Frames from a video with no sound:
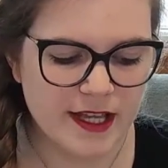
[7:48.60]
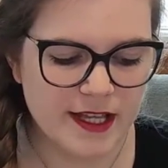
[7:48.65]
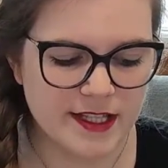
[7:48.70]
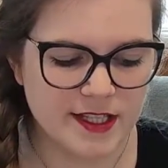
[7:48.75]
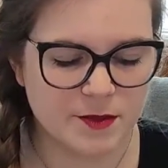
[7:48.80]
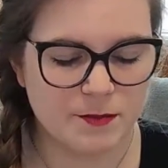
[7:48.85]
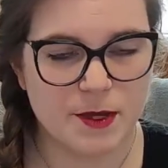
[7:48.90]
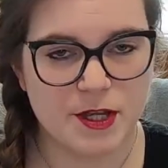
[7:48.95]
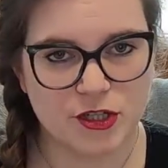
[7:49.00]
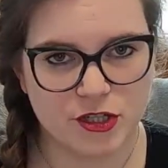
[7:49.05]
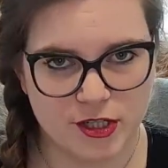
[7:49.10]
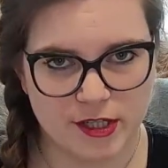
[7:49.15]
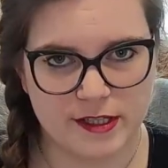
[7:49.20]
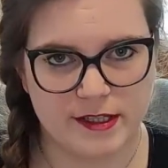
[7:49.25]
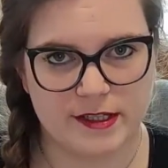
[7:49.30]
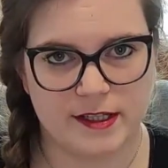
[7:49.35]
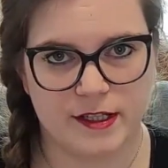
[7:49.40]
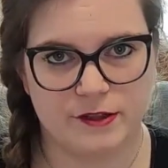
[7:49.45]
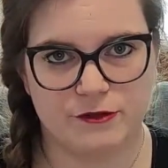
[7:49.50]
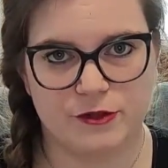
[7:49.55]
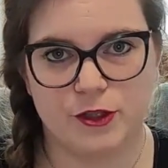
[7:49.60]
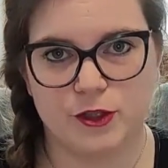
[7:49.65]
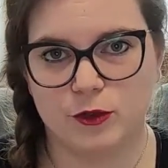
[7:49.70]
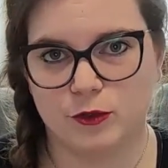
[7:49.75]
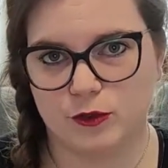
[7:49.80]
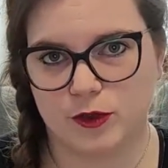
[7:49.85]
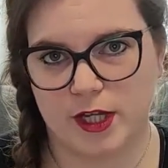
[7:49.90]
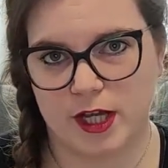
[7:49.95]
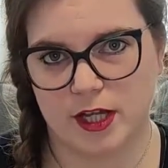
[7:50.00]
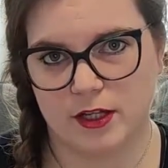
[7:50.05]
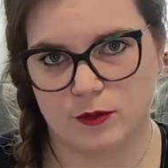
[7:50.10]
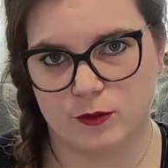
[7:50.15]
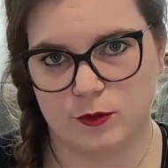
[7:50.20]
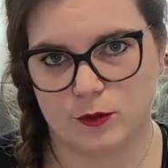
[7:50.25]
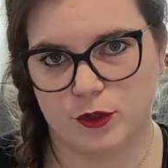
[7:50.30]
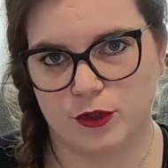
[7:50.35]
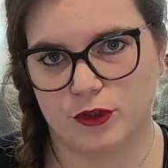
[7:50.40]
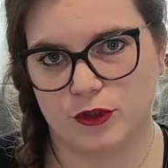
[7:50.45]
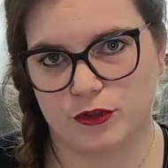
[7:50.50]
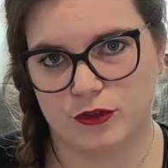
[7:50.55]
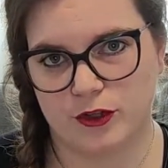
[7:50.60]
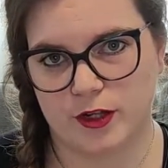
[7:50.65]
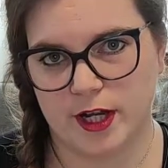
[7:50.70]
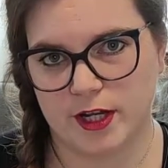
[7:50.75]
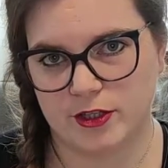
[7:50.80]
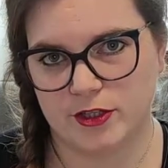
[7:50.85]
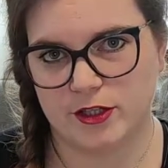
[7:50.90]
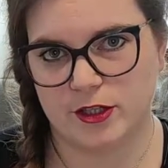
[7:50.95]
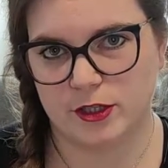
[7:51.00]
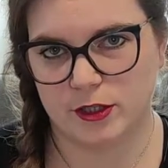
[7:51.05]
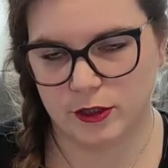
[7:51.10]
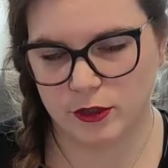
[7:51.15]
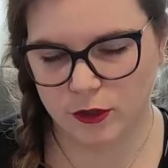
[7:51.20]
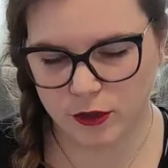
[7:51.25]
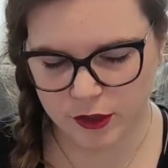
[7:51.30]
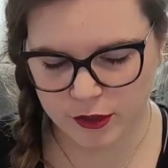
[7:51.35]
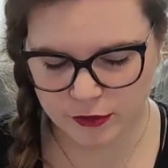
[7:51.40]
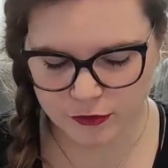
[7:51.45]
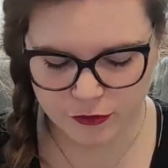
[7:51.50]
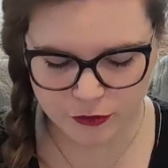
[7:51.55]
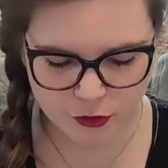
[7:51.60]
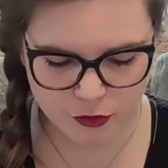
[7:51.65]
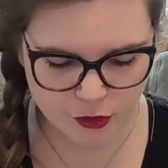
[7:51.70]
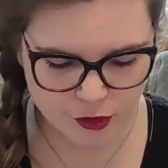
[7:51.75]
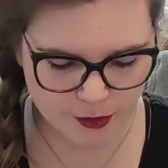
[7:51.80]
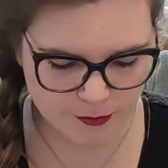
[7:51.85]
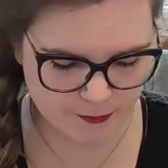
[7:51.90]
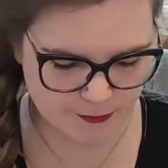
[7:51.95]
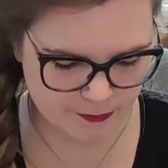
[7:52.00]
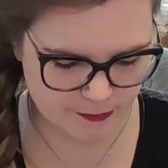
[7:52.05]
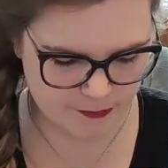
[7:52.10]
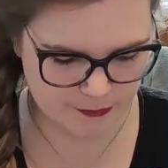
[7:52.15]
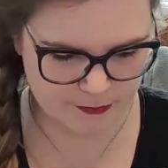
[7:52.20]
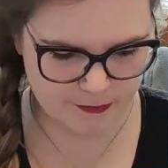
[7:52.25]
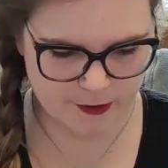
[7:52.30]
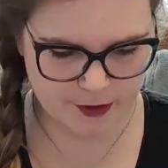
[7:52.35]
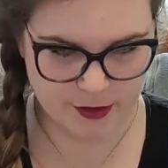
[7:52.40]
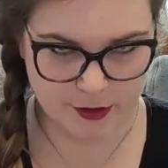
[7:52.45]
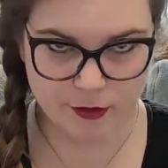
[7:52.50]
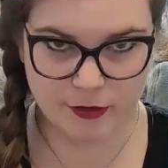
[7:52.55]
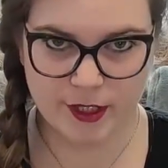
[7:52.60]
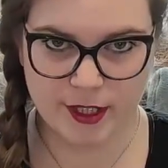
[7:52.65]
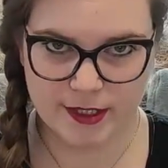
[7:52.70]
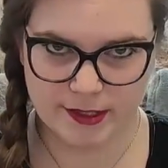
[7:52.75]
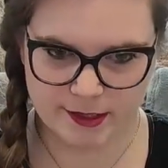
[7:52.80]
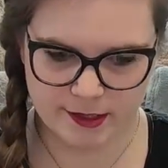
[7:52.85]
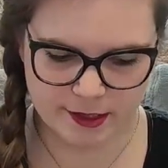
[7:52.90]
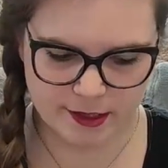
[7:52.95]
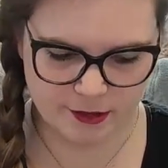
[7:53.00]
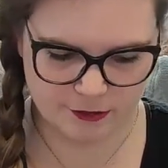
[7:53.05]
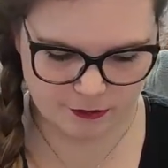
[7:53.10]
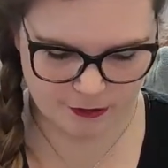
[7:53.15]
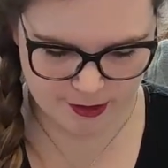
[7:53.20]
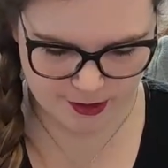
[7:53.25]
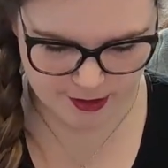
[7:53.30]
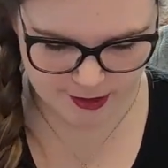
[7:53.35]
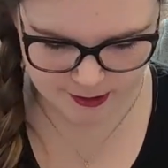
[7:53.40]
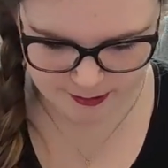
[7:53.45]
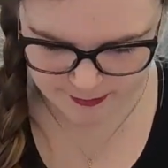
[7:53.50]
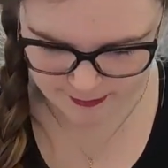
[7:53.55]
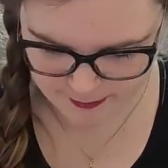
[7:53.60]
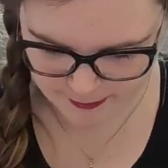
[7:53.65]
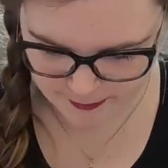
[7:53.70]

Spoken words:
especially if you don't get what you're actually looking for. So that's the difference.